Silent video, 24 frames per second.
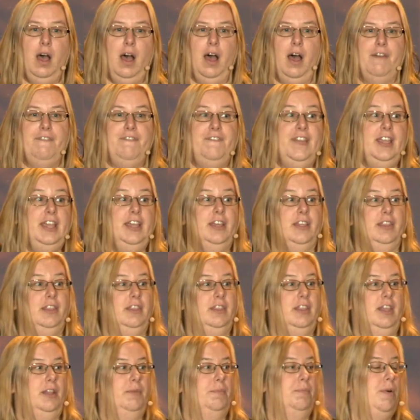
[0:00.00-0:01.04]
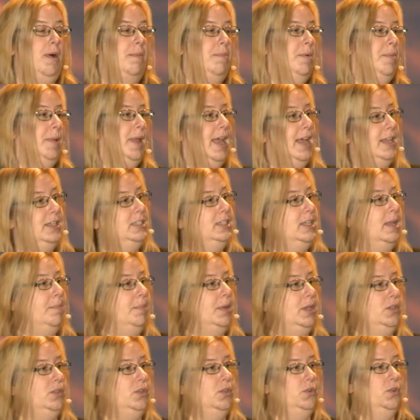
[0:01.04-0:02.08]
I figured that it probably had
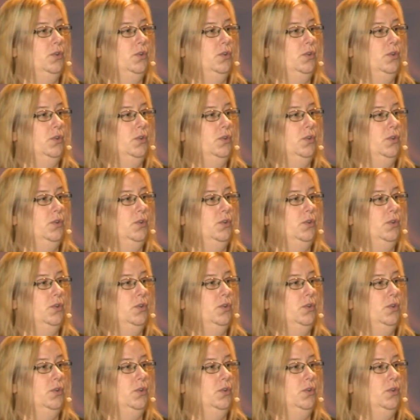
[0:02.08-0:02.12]
something to